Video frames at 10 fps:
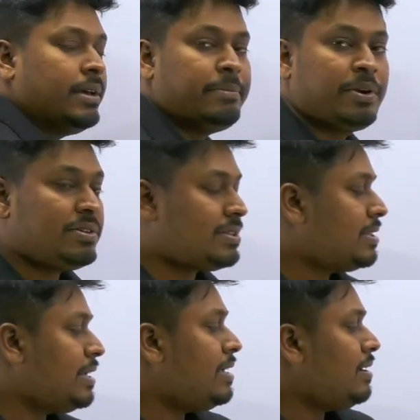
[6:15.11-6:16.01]
Because
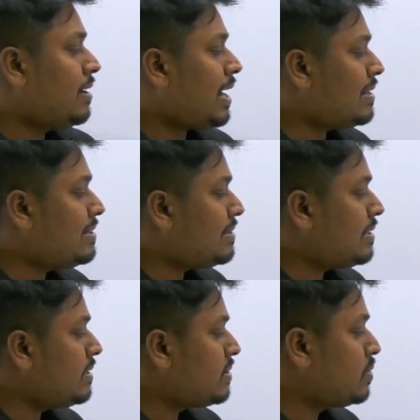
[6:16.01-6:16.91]
3
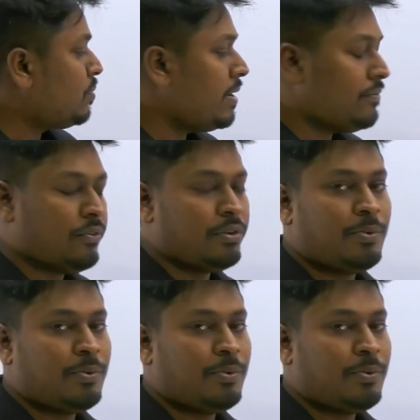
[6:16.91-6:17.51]
adjacent is 2 and 4.